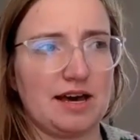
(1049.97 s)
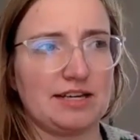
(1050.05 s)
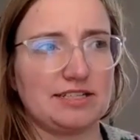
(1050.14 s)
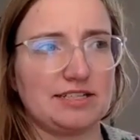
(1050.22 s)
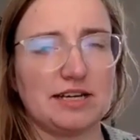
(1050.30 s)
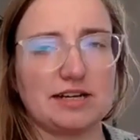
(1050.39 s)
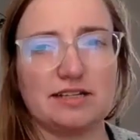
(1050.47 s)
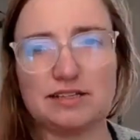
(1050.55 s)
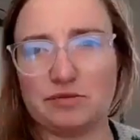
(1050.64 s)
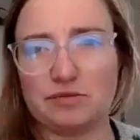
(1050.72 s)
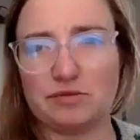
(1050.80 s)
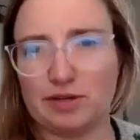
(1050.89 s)
I
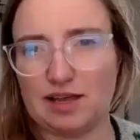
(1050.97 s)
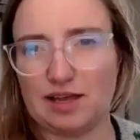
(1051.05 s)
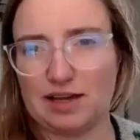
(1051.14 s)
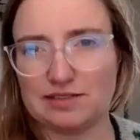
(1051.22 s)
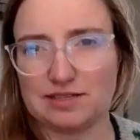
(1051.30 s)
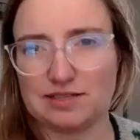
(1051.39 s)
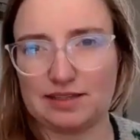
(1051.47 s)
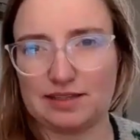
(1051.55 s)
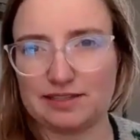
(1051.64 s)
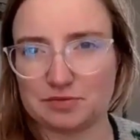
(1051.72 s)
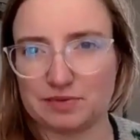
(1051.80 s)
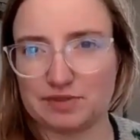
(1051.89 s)
suddenly realized that
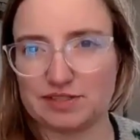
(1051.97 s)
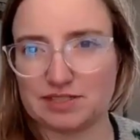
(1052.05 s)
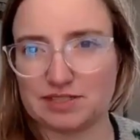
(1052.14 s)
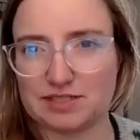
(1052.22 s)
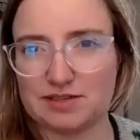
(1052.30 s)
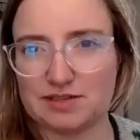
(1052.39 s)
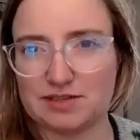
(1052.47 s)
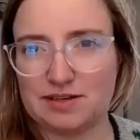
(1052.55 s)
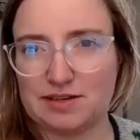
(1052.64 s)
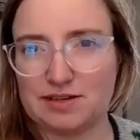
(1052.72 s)
like this was